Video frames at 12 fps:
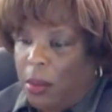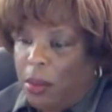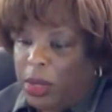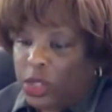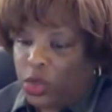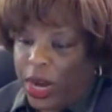
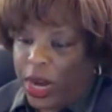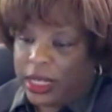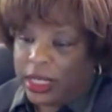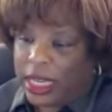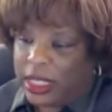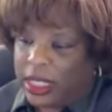Mr.
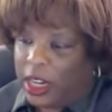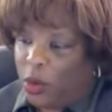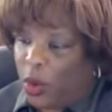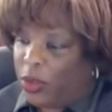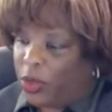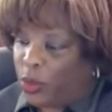Reyes, has
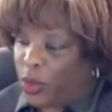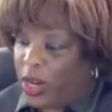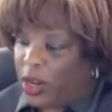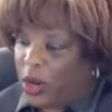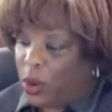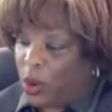anyone
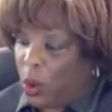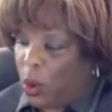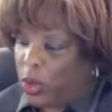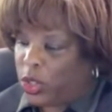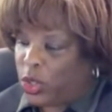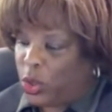threatened you,
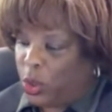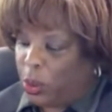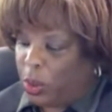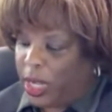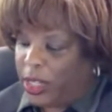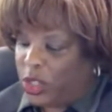coerced you, or
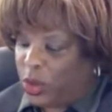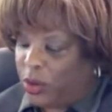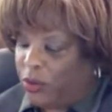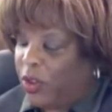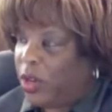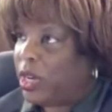placed you
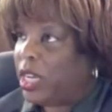in fear